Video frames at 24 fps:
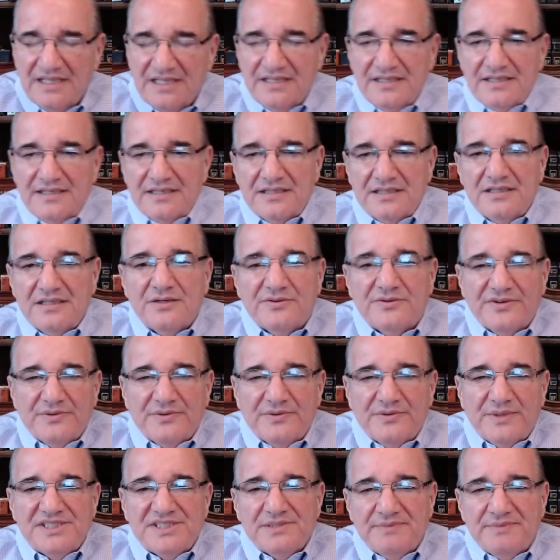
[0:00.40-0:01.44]
Hello
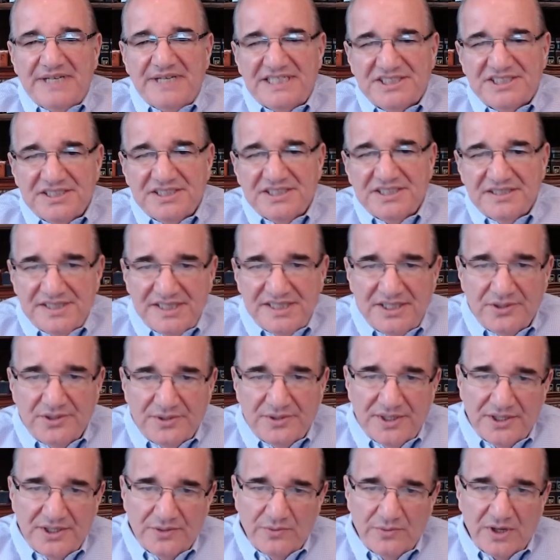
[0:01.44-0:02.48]
everyone, Sebastian
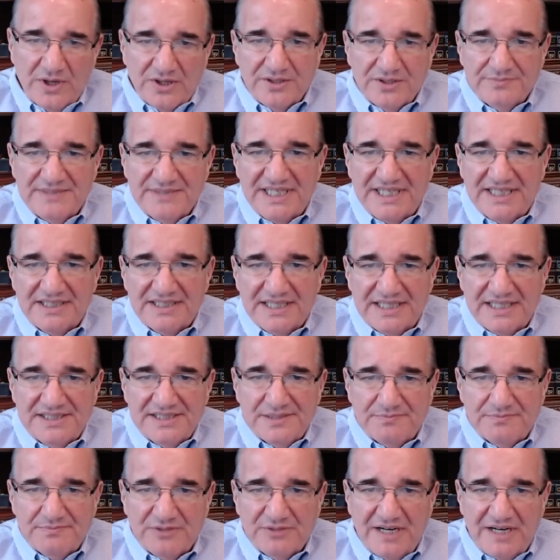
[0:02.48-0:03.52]
Lacido here, and welcome to Headlines
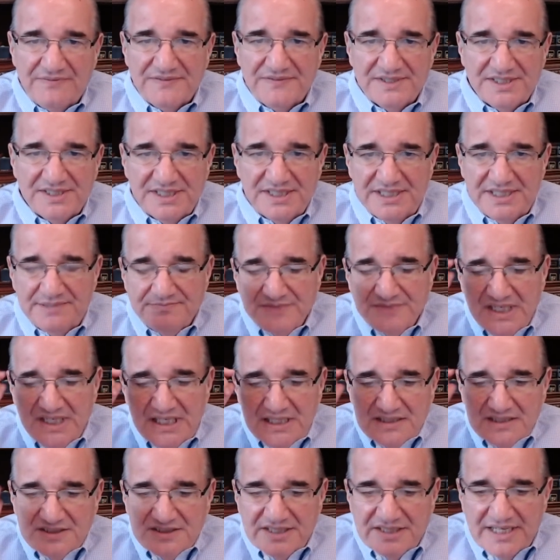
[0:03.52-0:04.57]
of Prophecy.
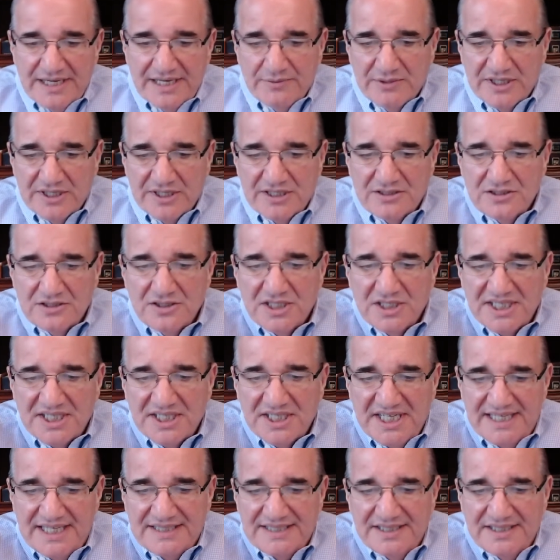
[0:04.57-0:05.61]
Today we're going to look
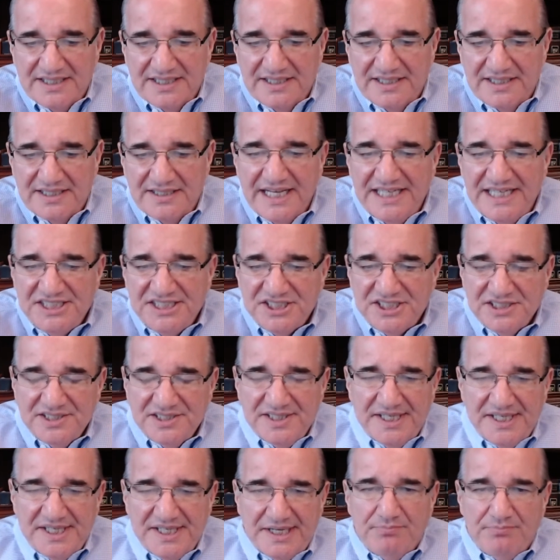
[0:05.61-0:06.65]
at the nations
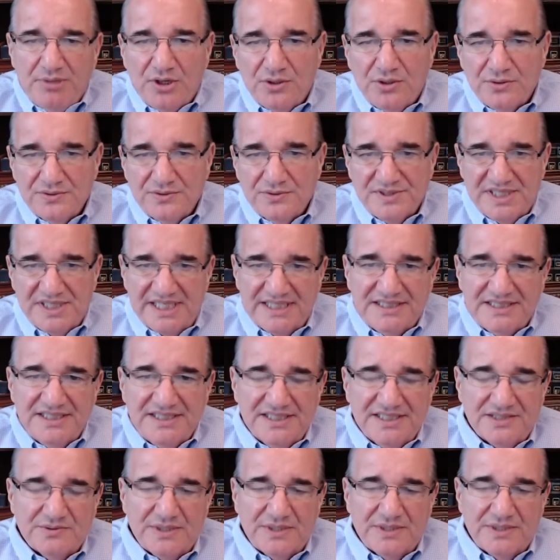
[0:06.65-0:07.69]
that oppose
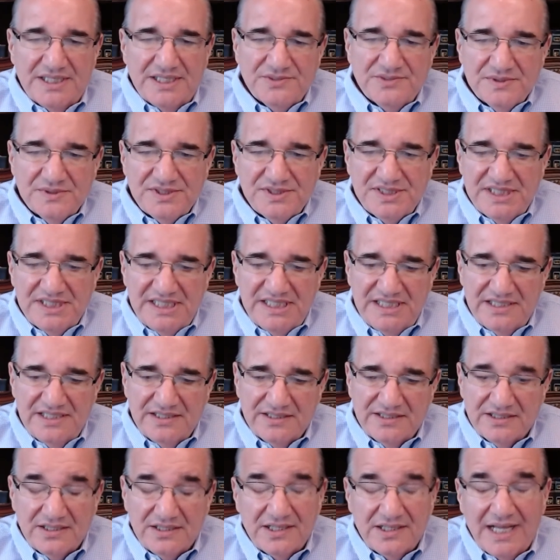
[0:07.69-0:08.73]
Antichrist. We're seeing
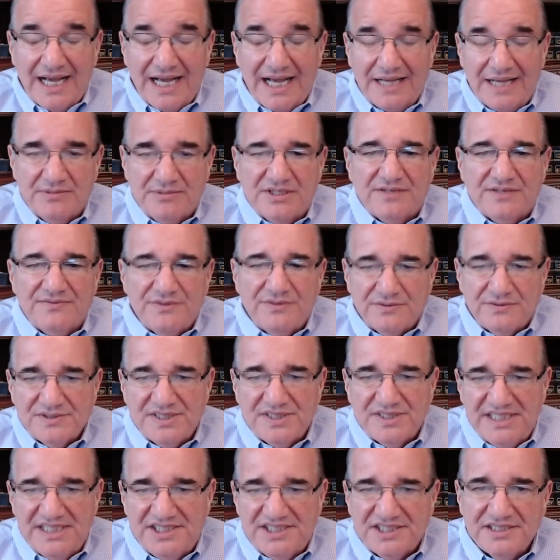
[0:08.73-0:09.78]
an alignment of those
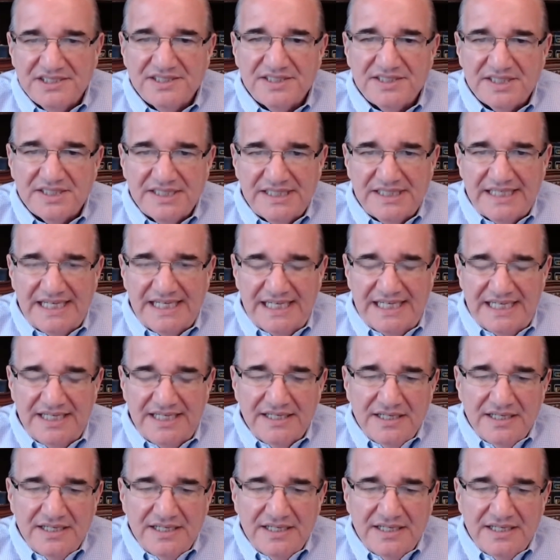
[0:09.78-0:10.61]
nations today.